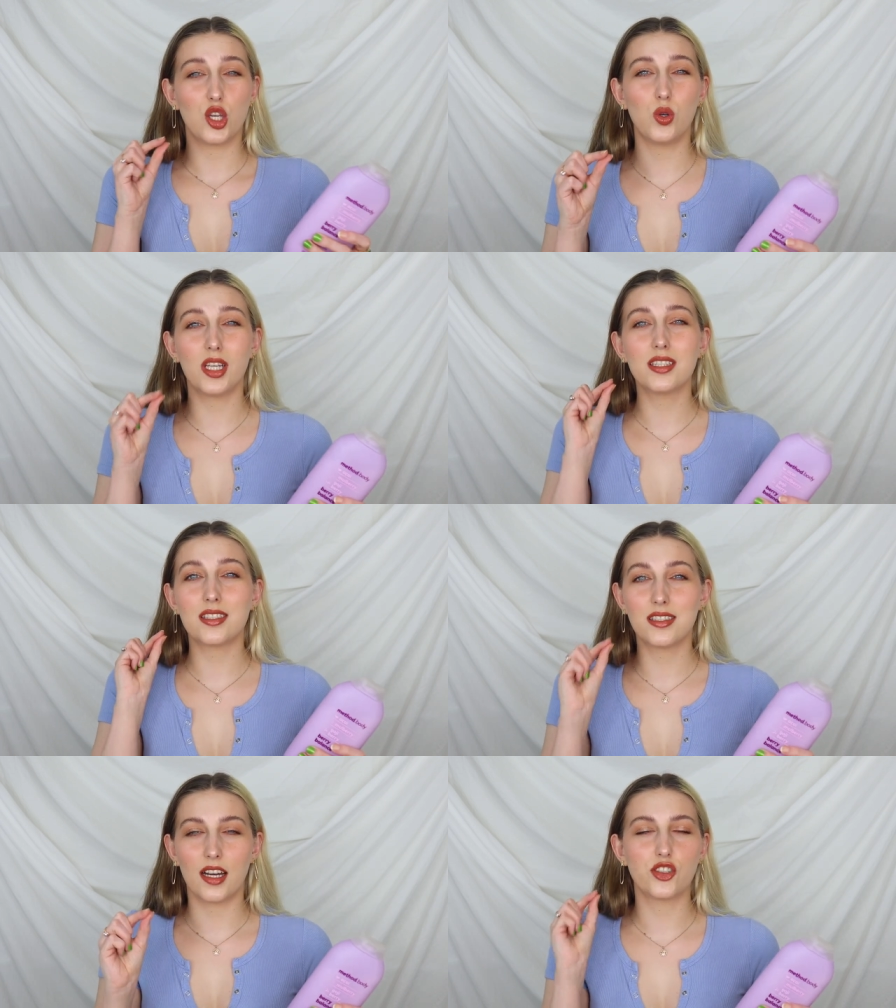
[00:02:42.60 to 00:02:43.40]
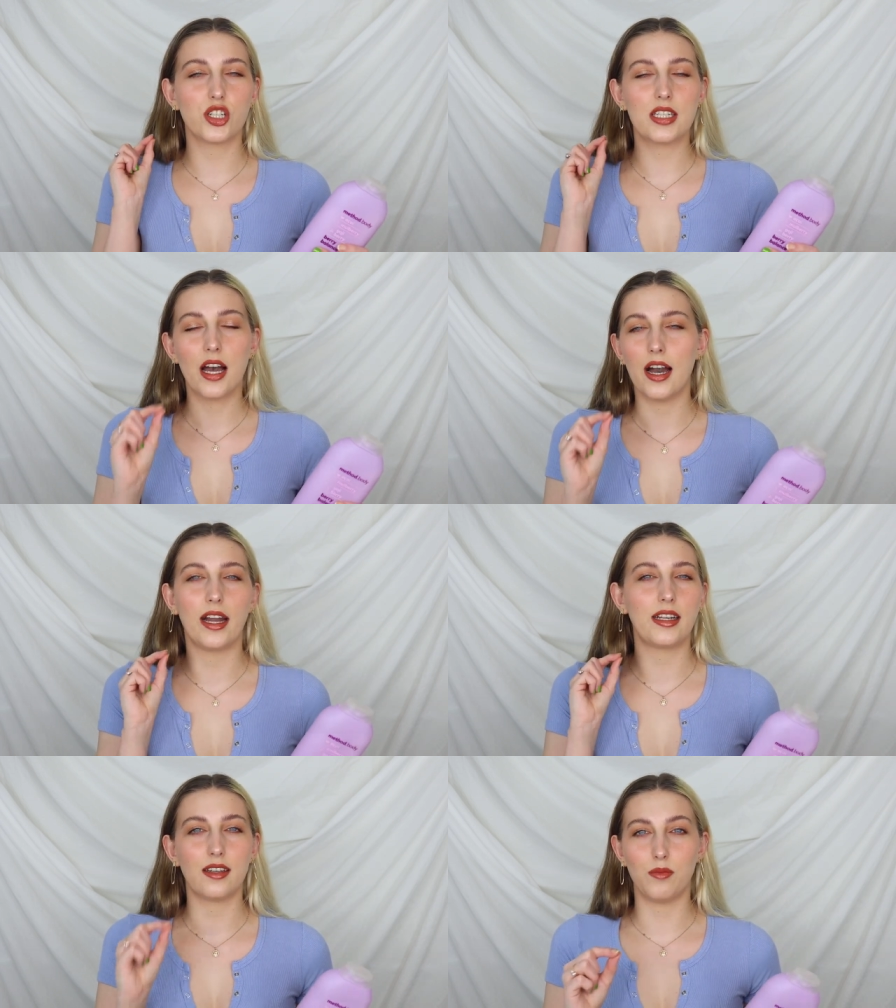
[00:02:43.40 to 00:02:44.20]
You need such a
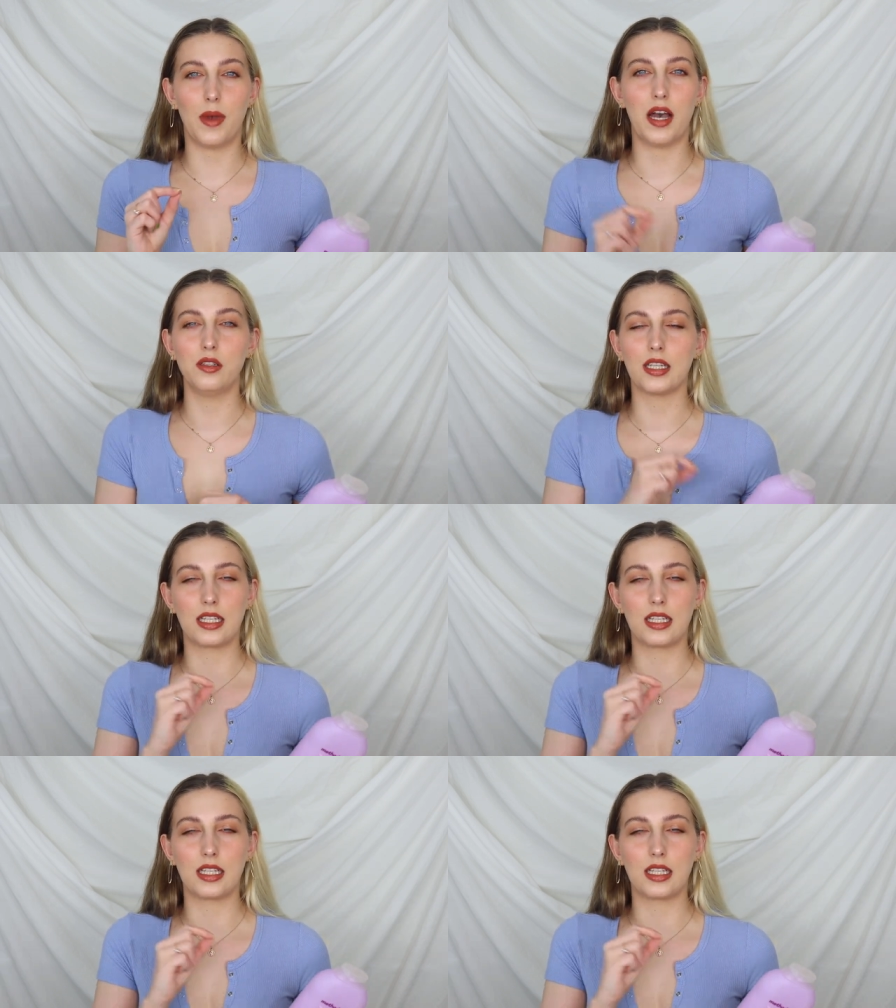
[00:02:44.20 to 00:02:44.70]
tiny amount,